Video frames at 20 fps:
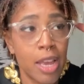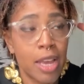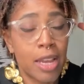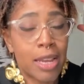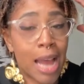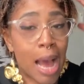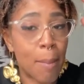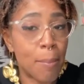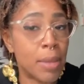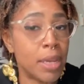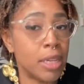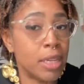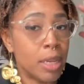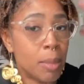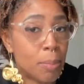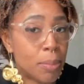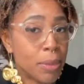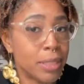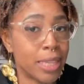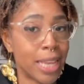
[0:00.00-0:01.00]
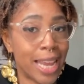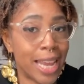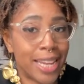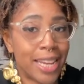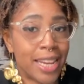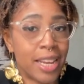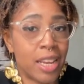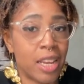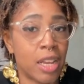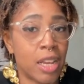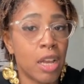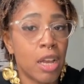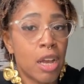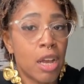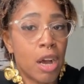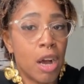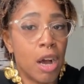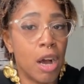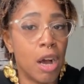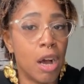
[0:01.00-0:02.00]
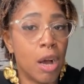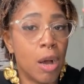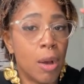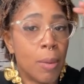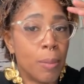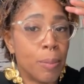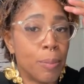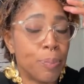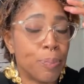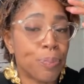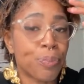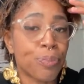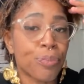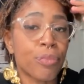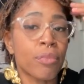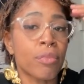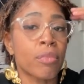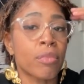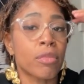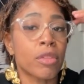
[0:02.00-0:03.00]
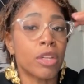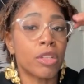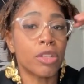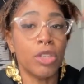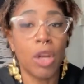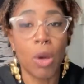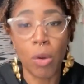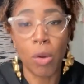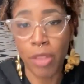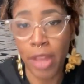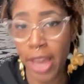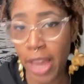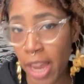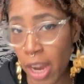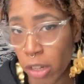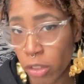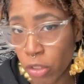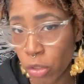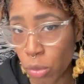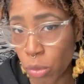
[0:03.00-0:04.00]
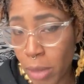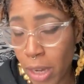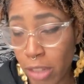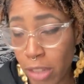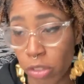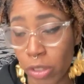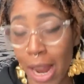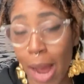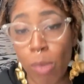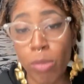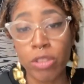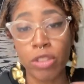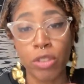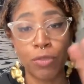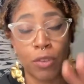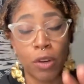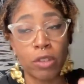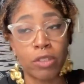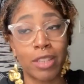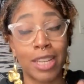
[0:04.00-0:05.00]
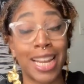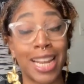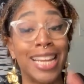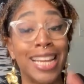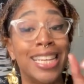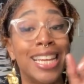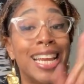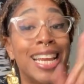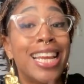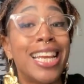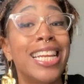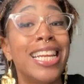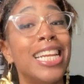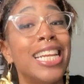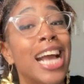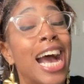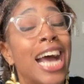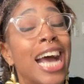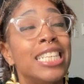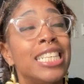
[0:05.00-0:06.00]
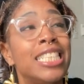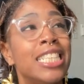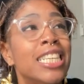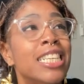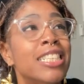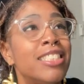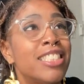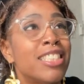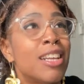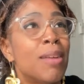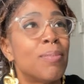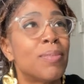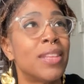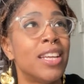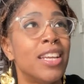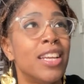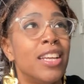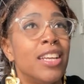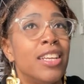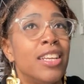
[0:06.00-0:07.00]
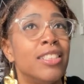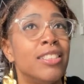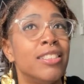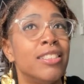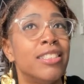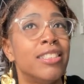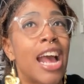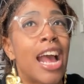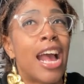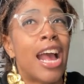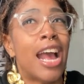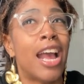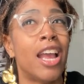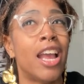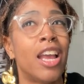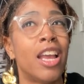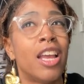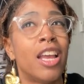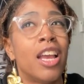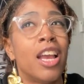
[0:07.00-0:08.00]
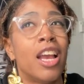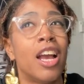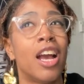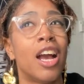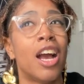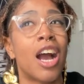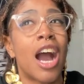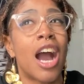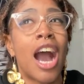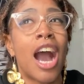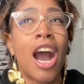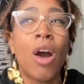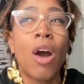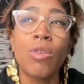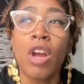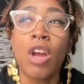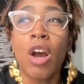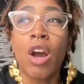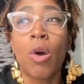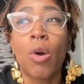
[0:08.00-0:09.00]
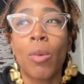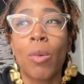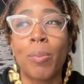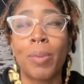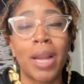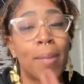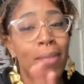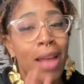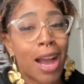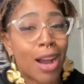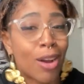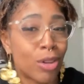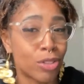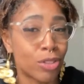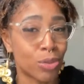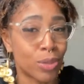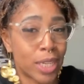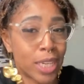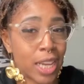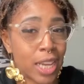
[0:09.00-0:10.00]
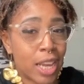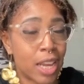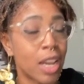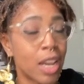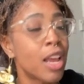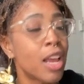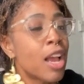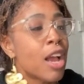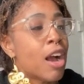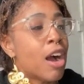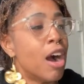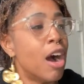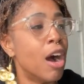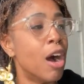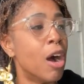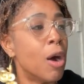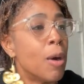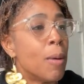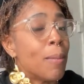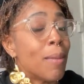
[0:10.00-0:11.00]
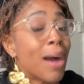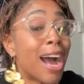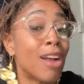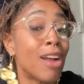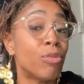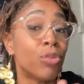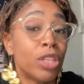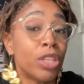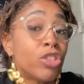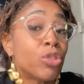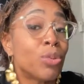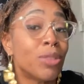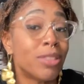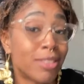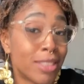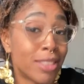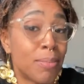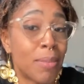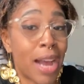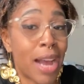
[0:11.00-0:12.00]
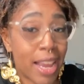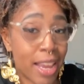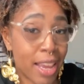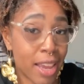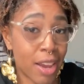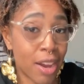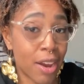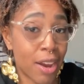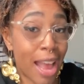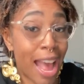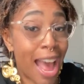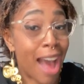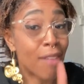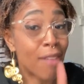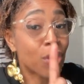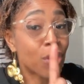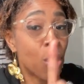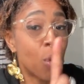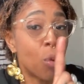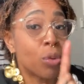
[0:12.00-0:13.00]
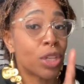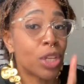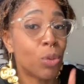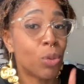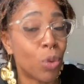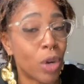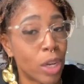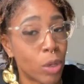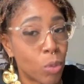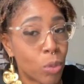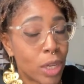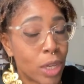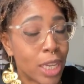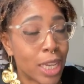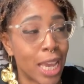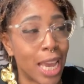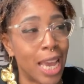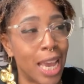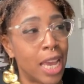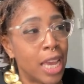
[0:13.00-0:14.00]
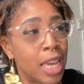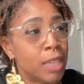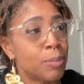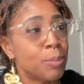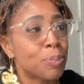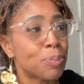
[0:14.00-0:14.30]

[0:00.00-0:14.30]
not manipulating the hair too much. So that was the first thing. And then I did something that I don't know, but I'm not gonna do it again. I retwisted my hair after only 1 week, and